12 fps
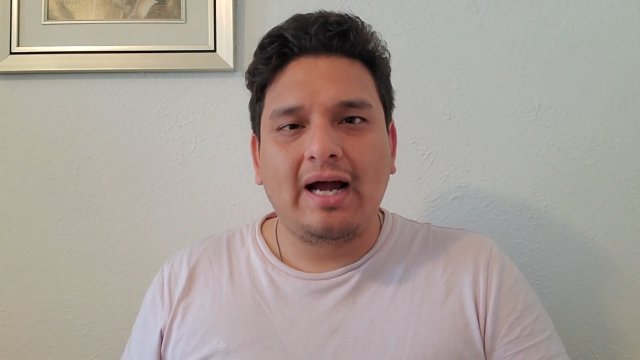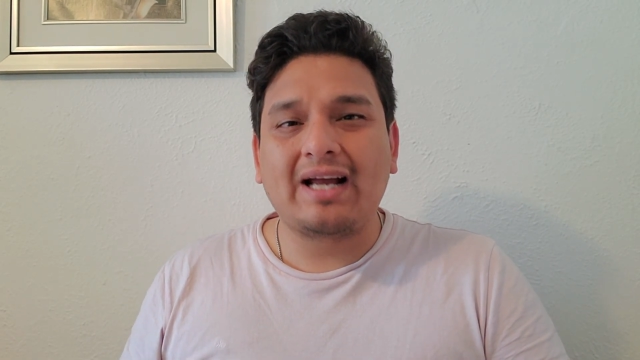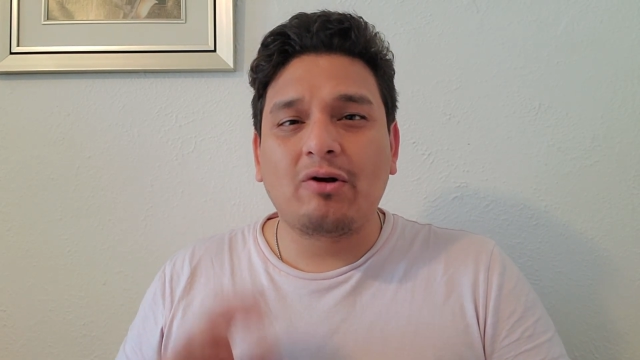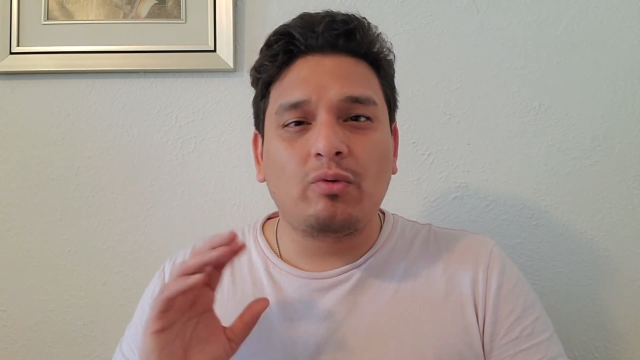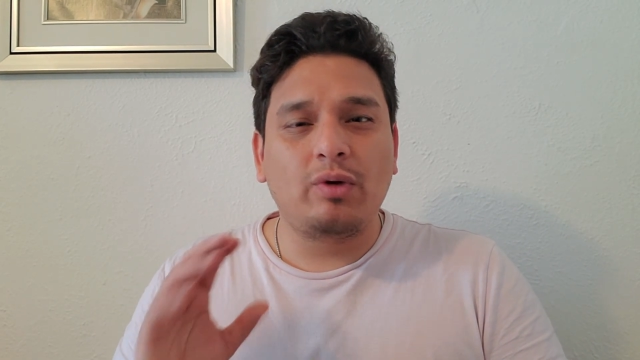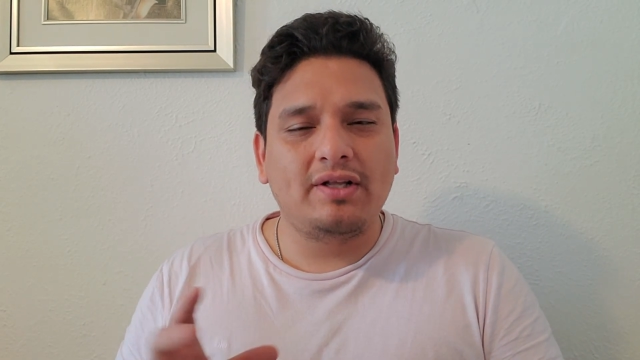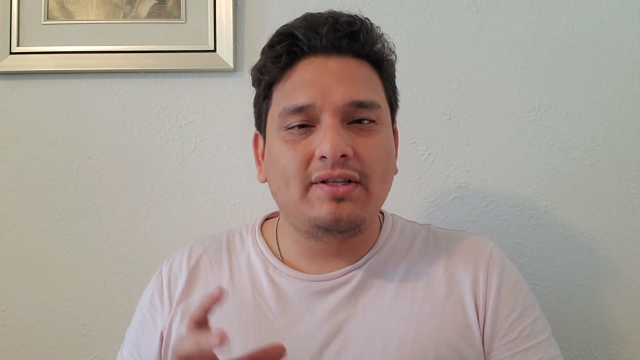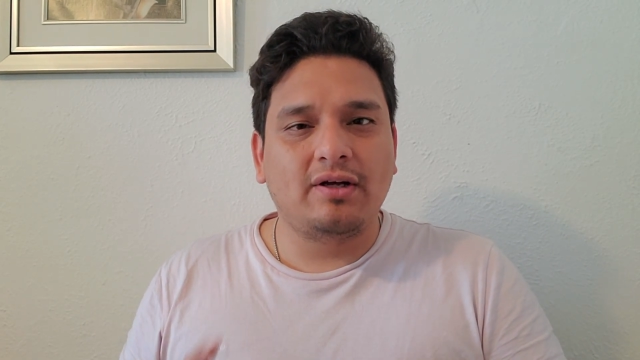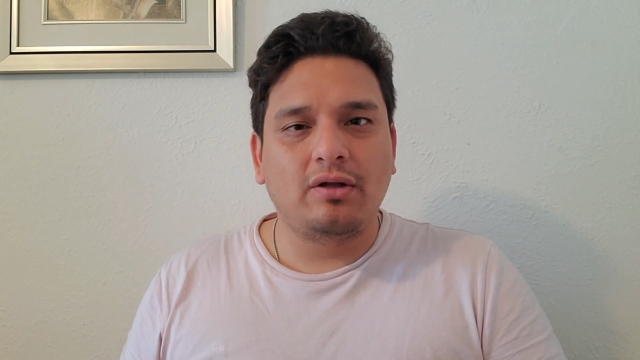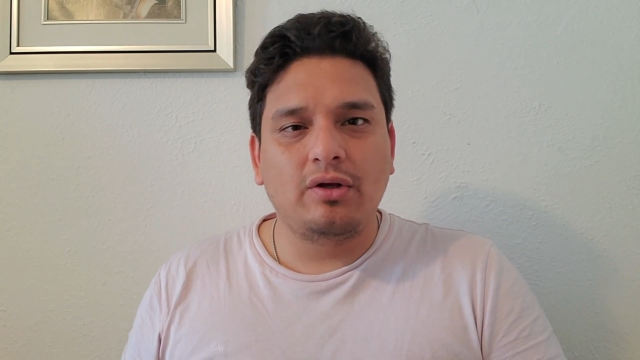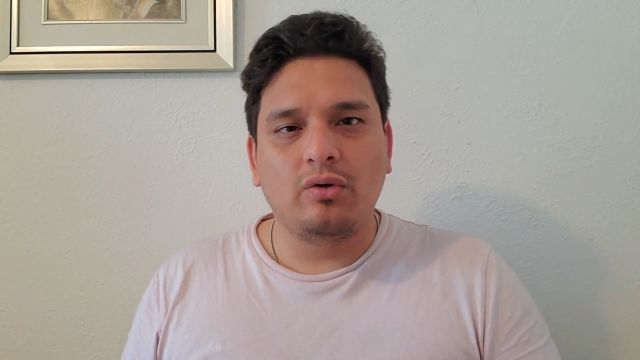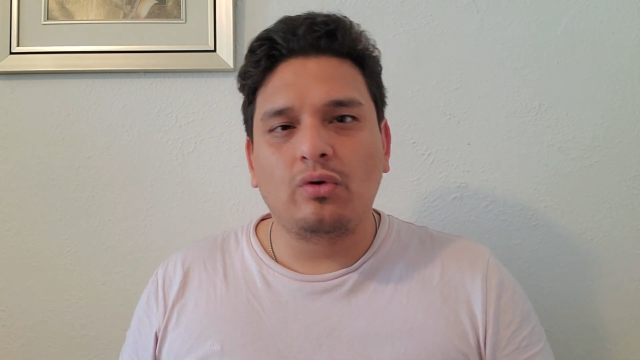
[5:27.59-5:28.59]
I can already
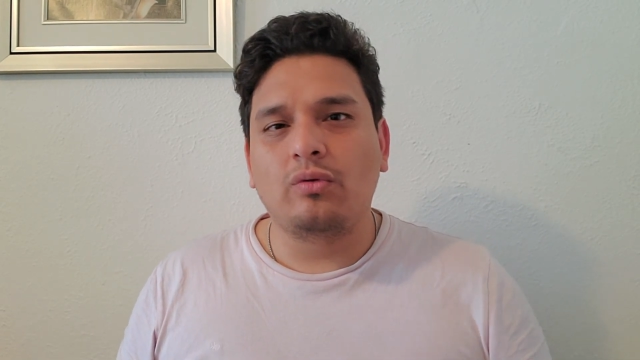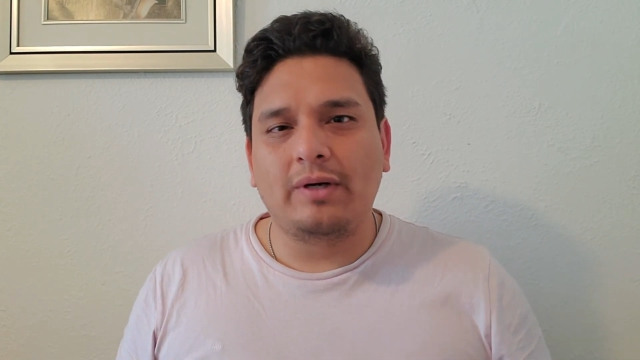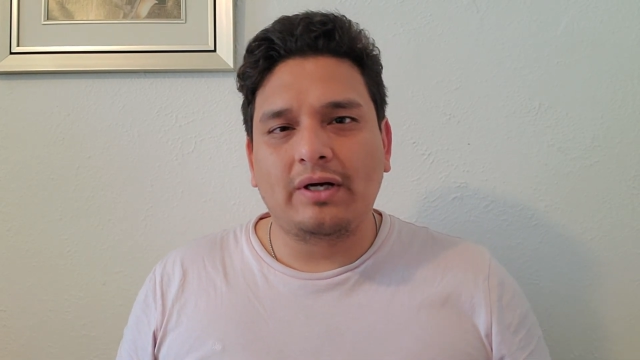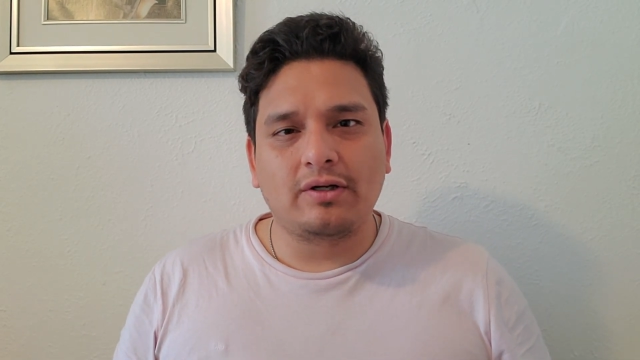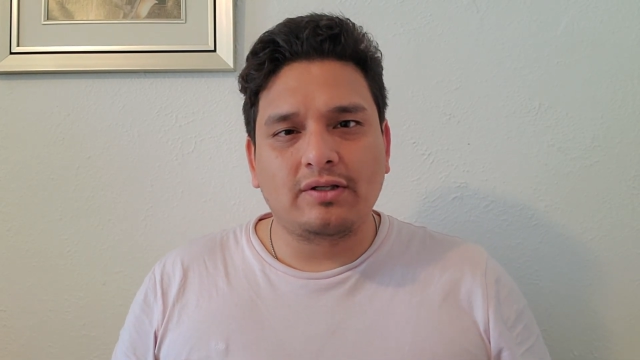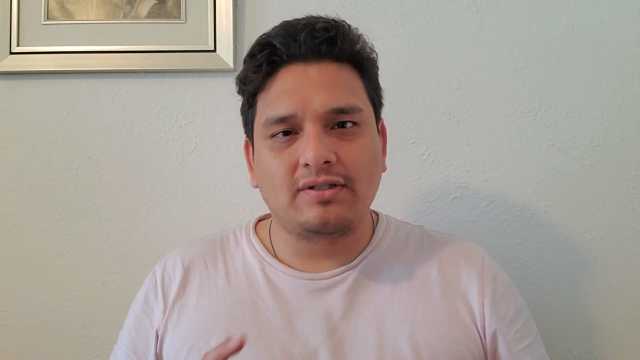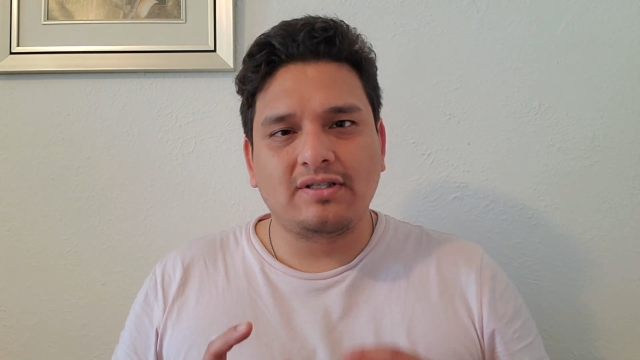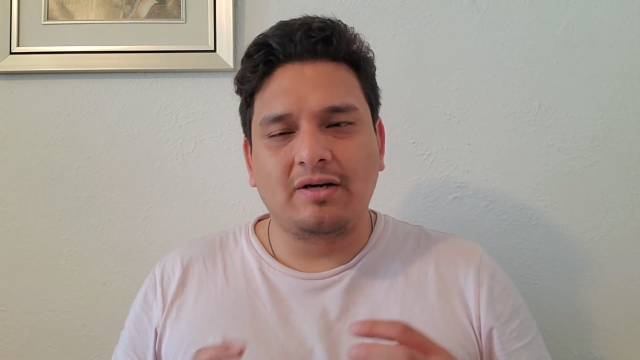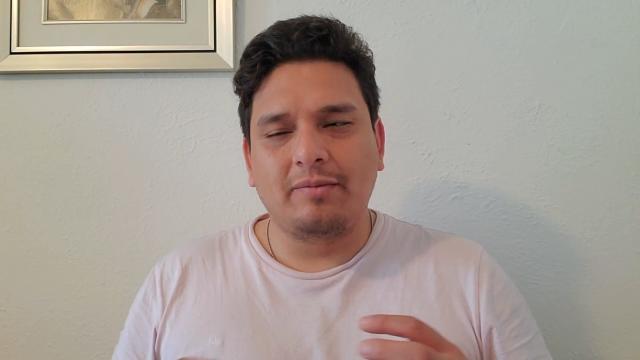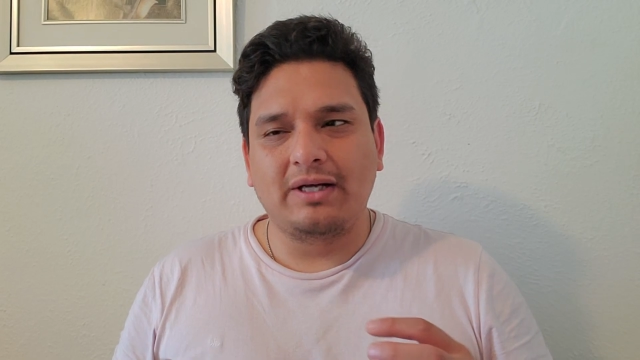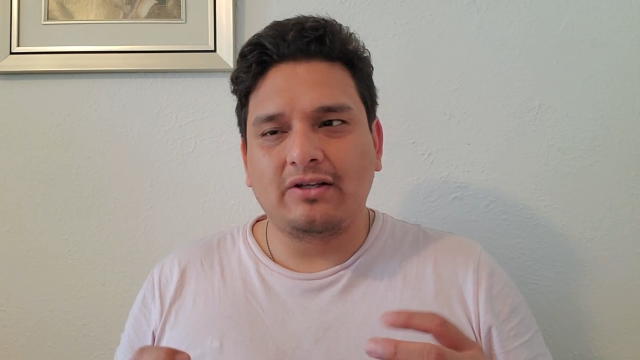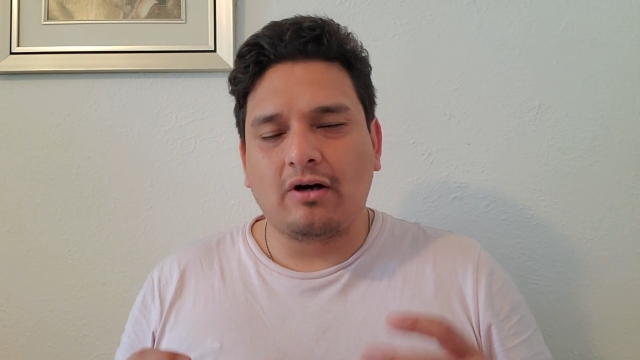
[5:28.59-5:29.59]
tell you, oh my God,
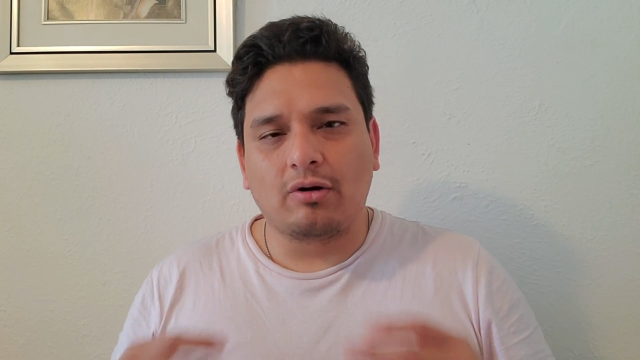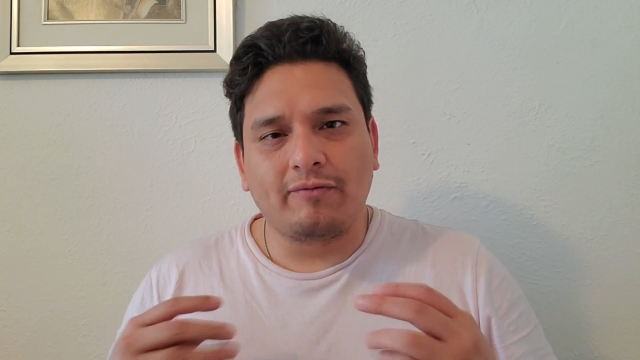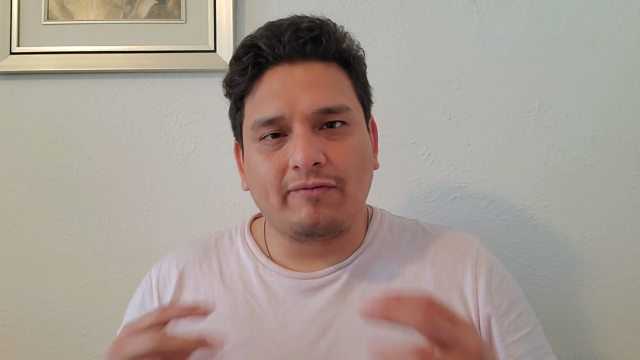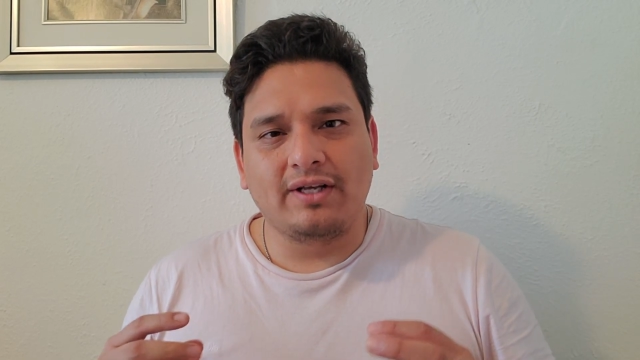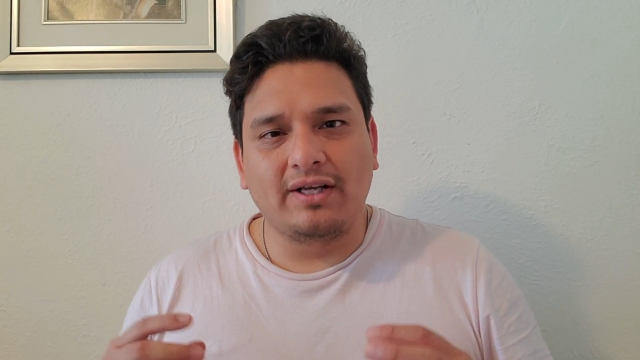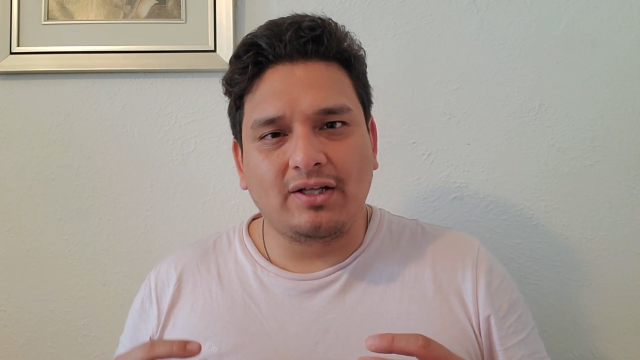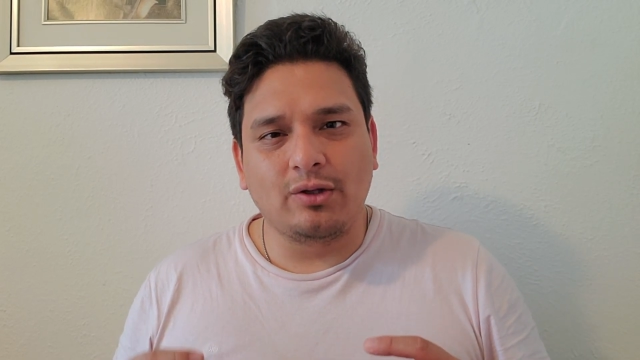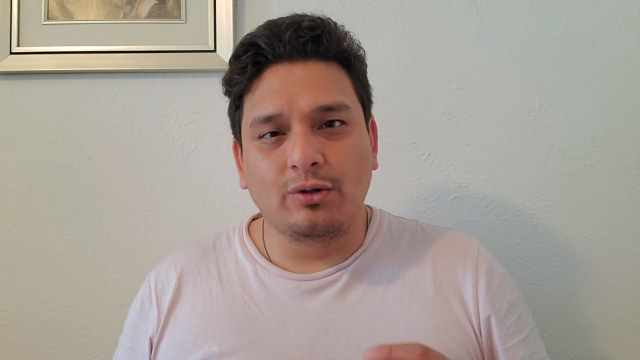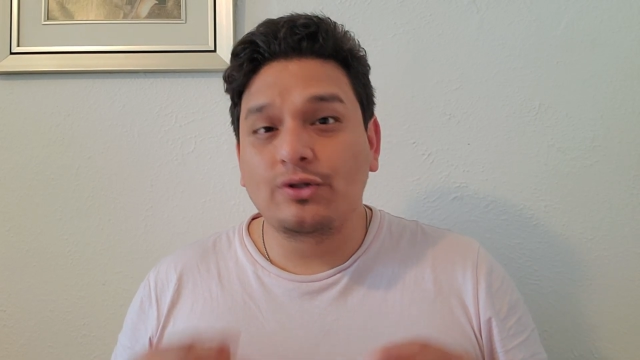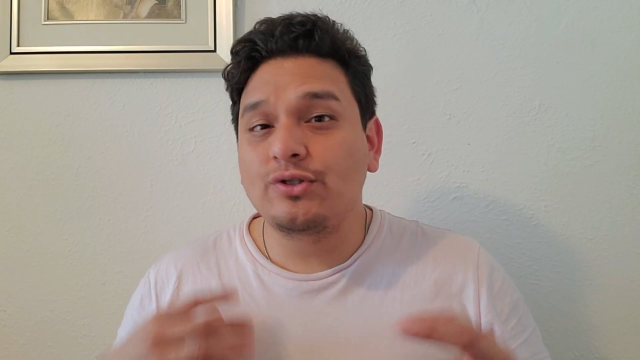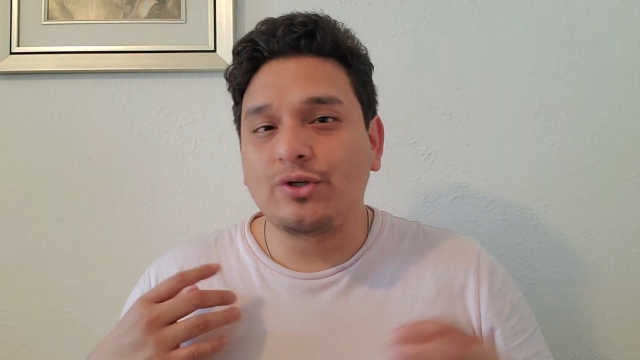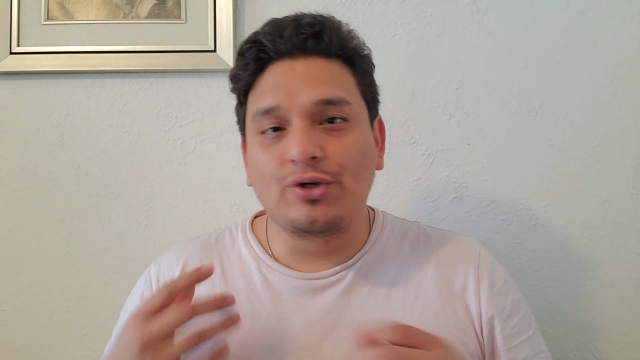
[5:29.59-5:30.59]
cinematographically, it
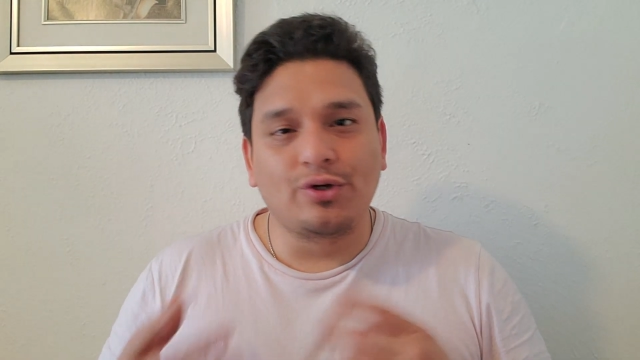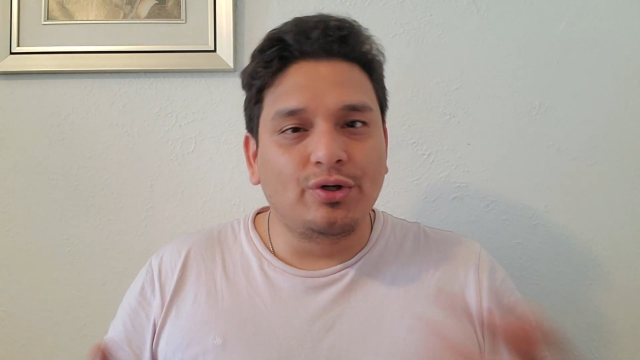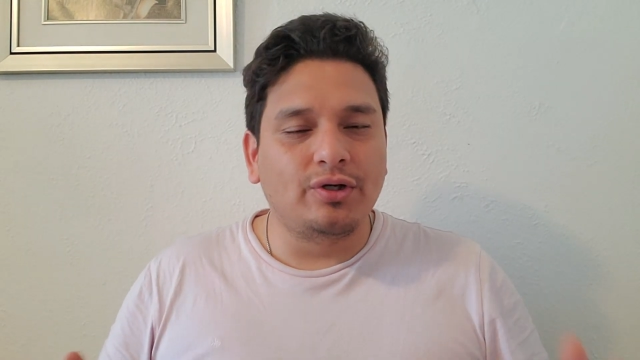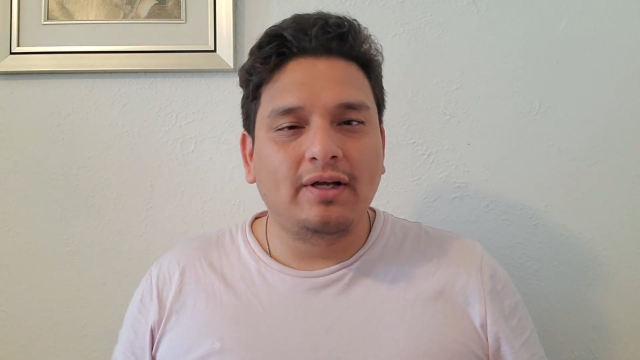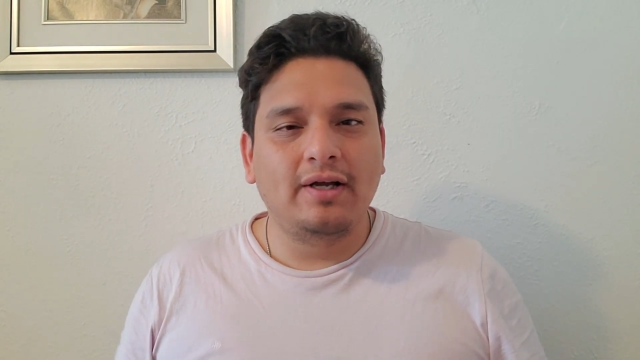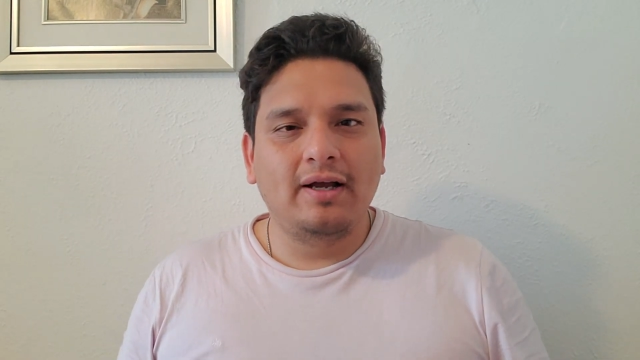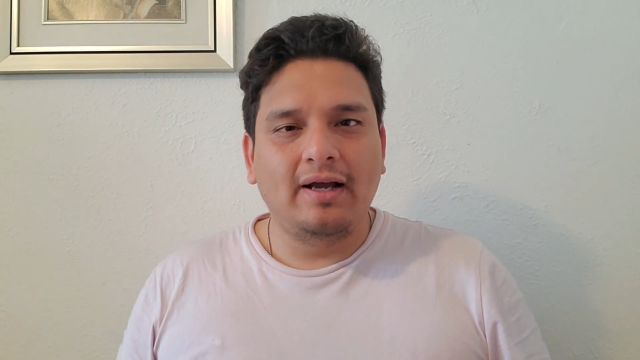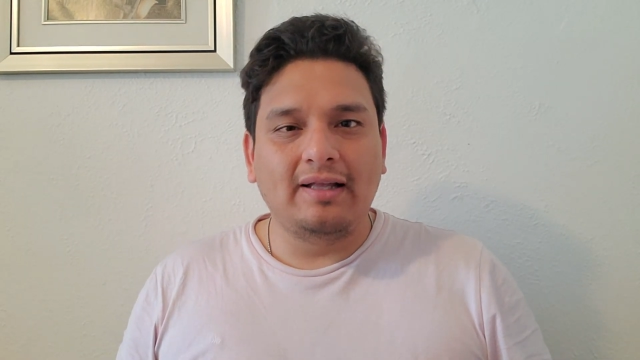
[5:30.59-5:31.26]
looks good.